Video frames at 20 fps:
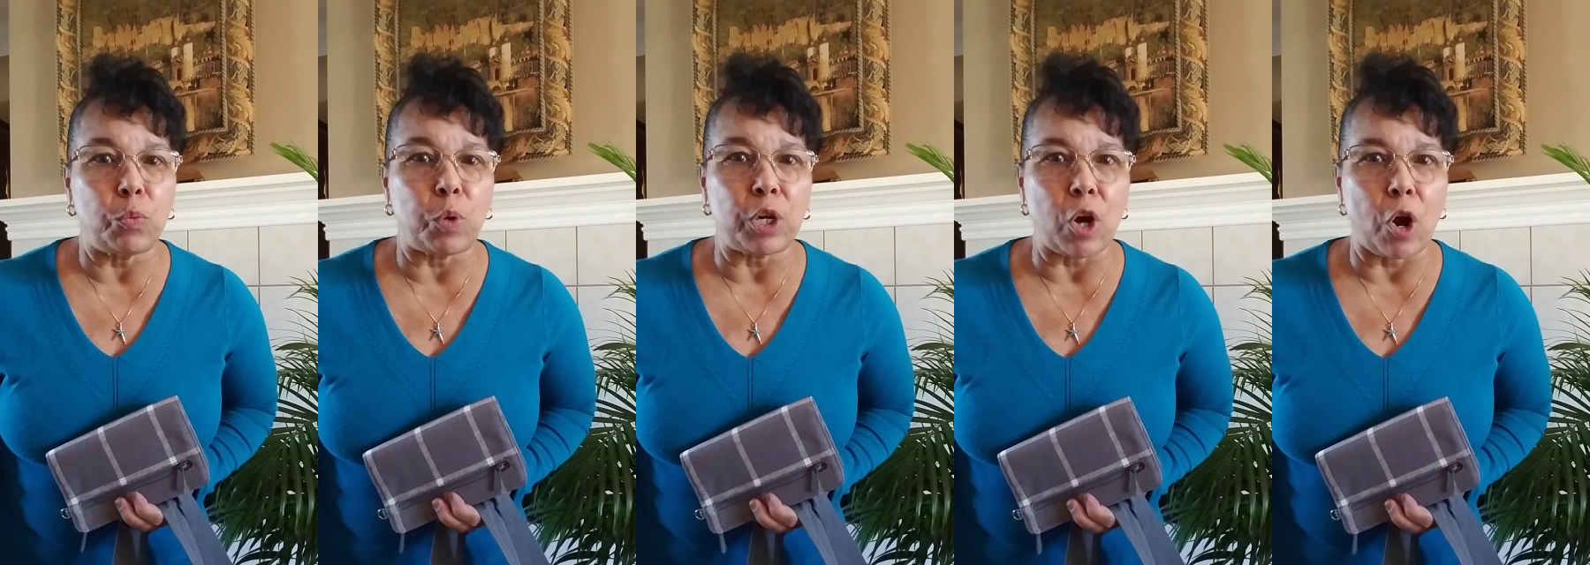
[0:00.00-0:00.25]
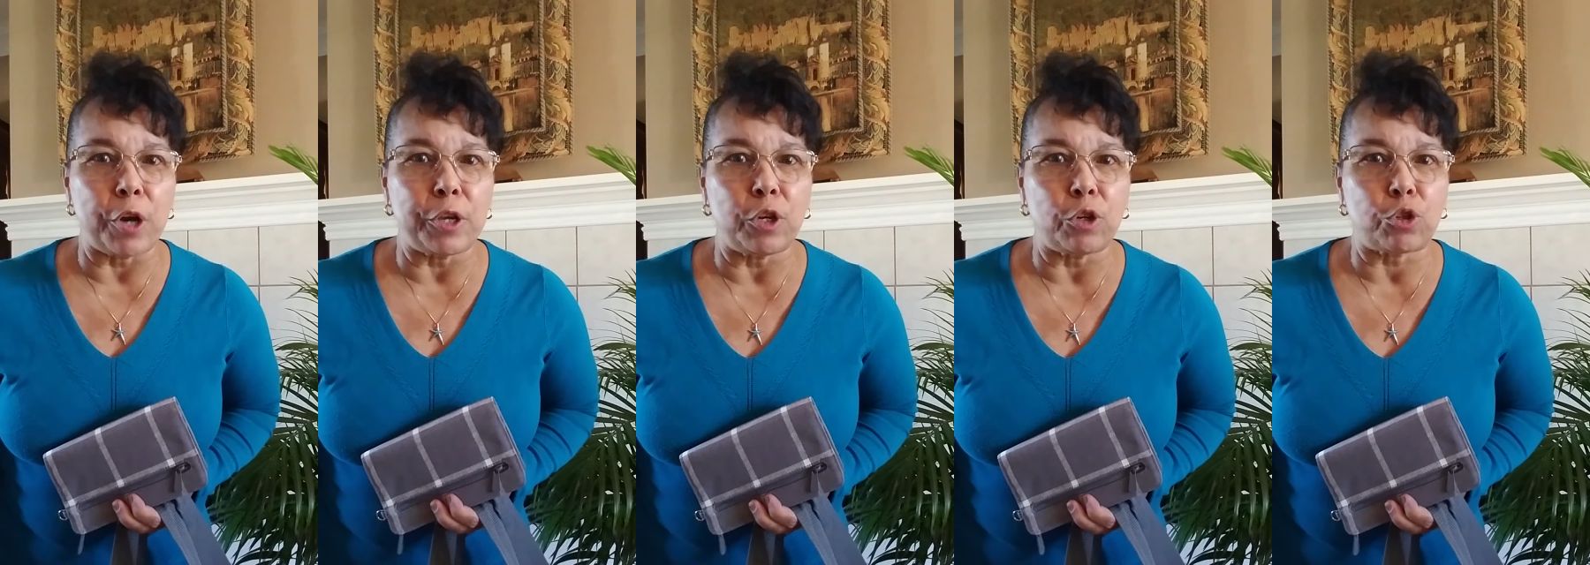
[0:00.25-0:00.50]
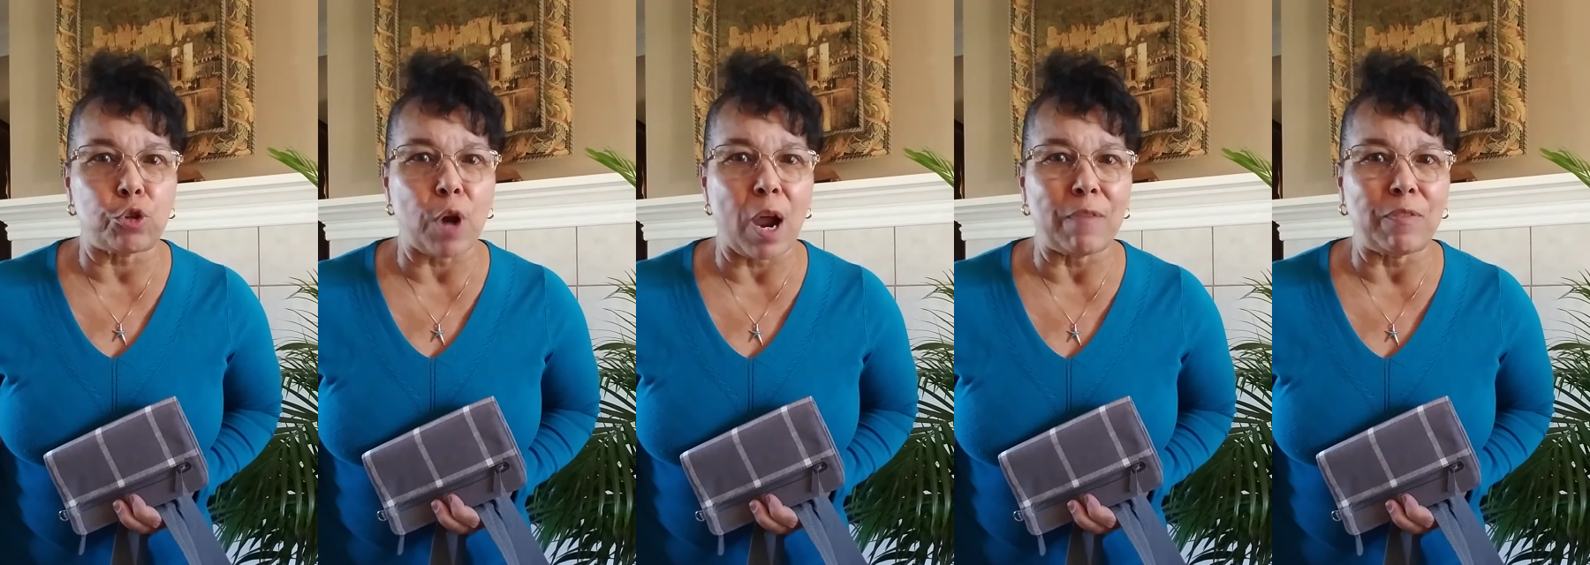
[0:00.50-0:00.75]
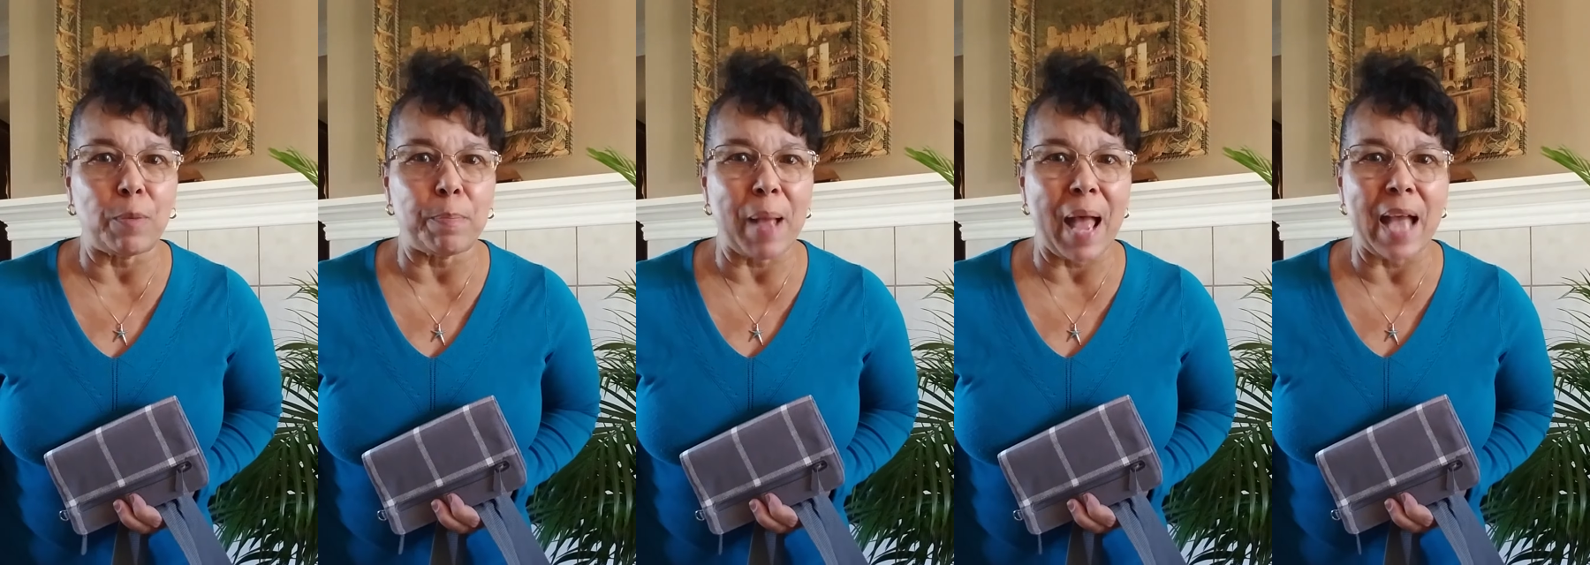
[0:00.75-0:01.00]
are your travel
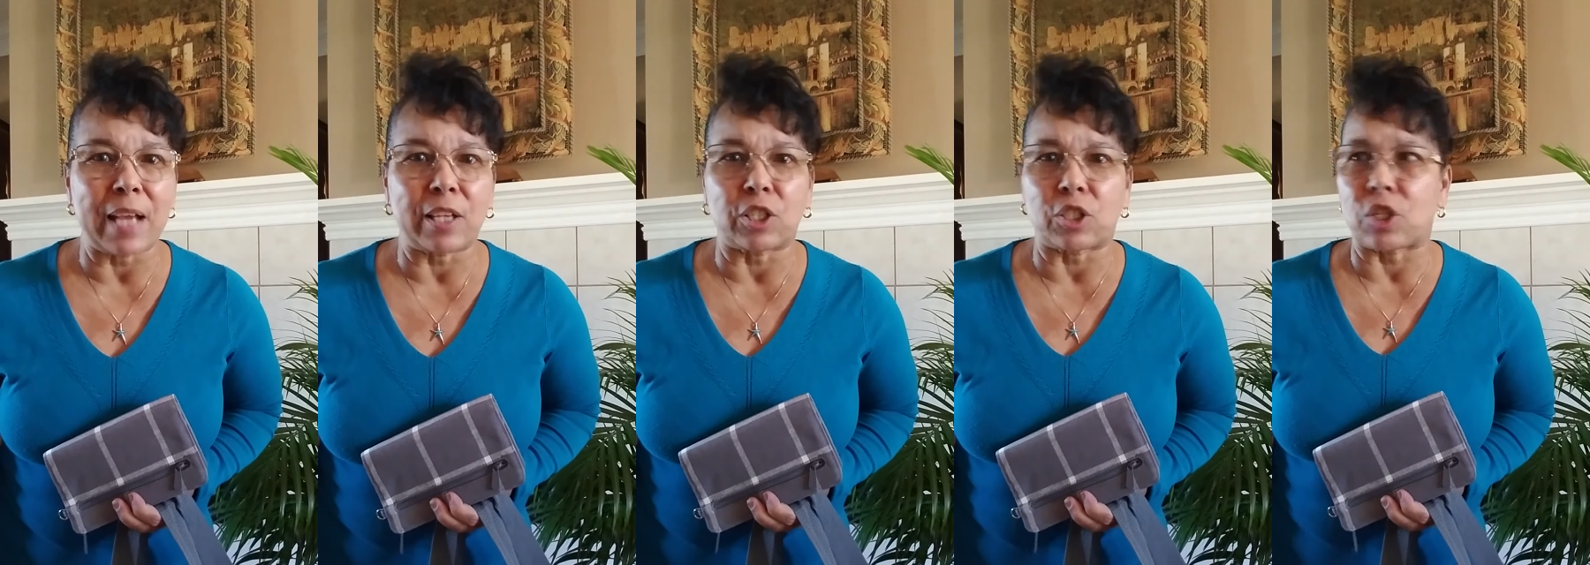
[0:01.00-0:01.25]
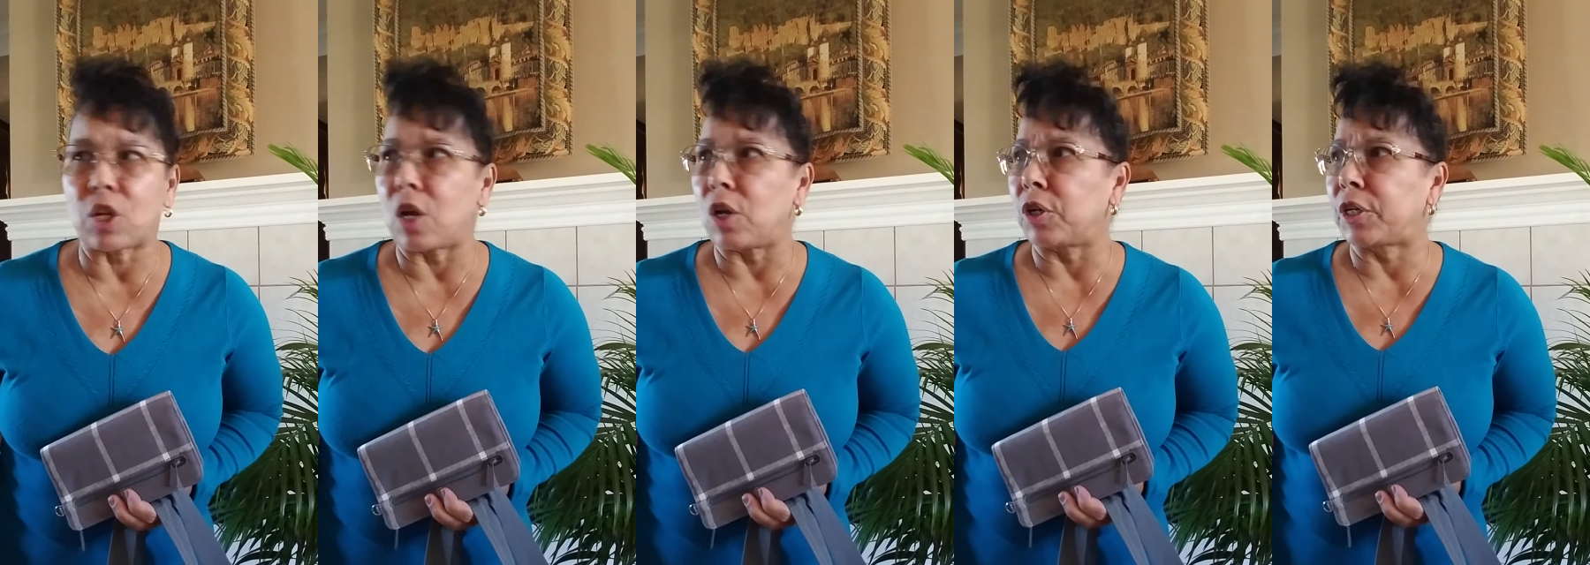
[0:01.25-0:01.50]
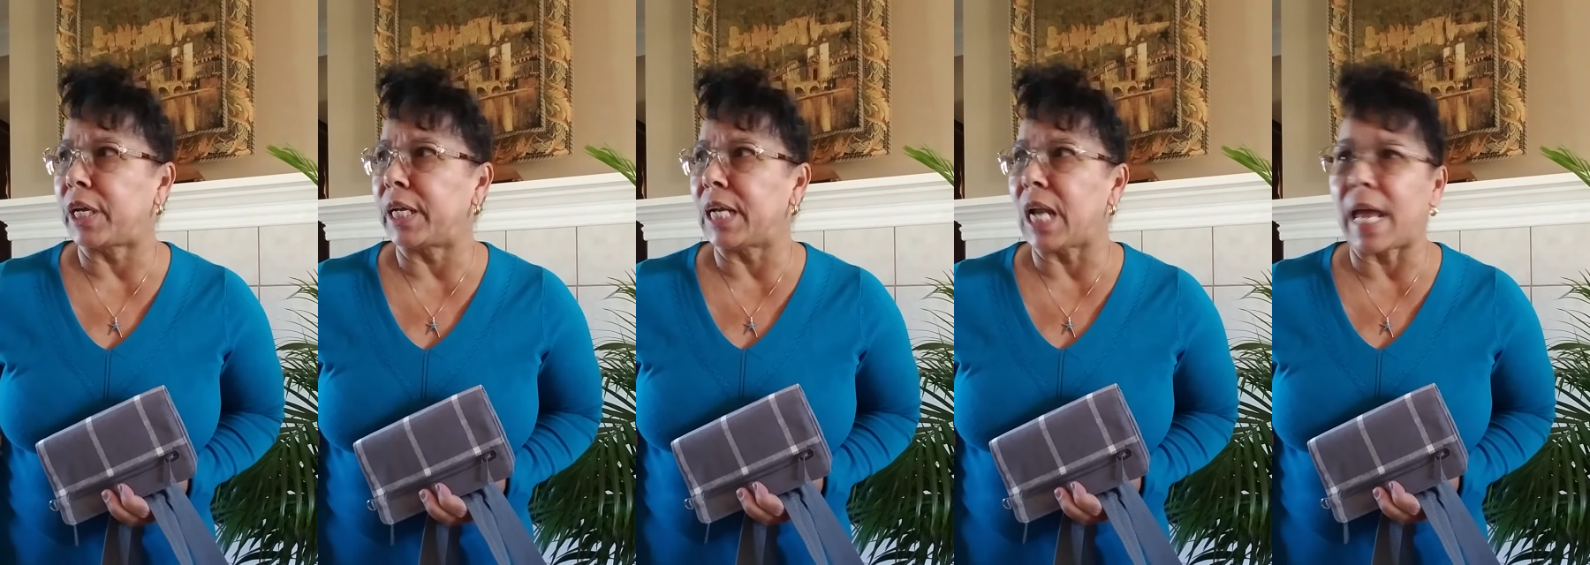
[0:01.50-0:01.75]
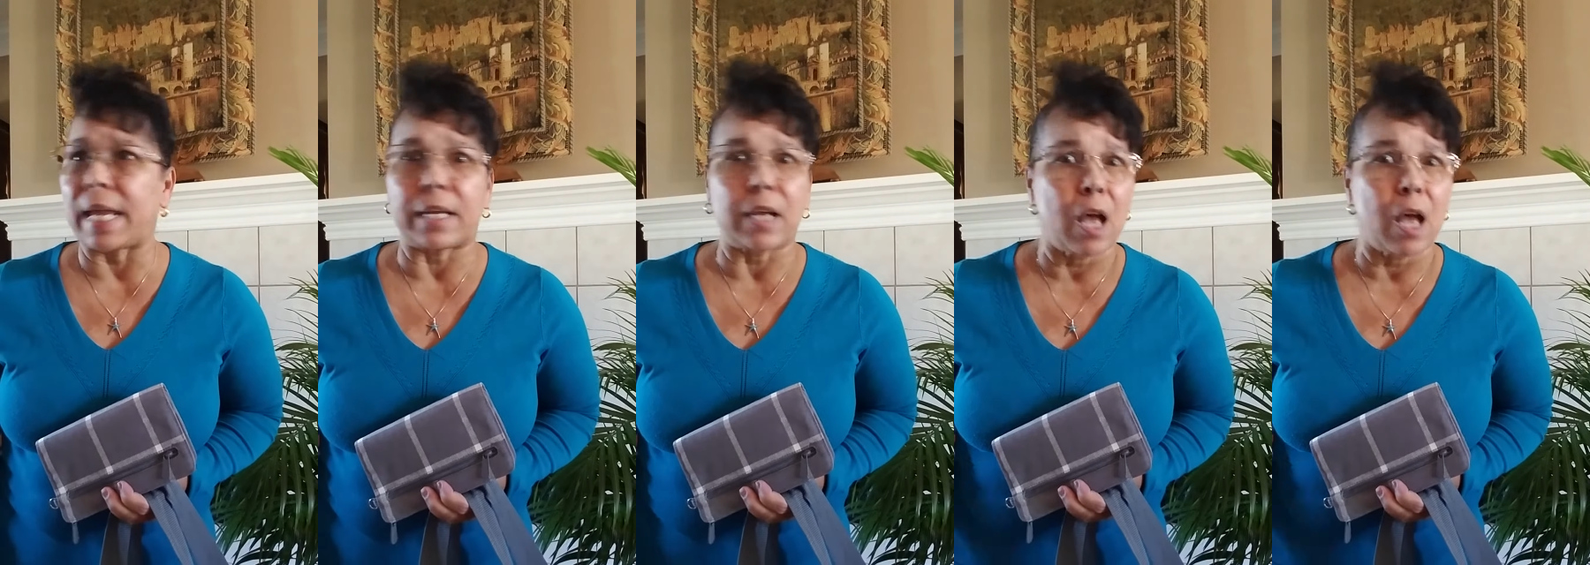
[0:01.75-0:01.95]
bags looking like.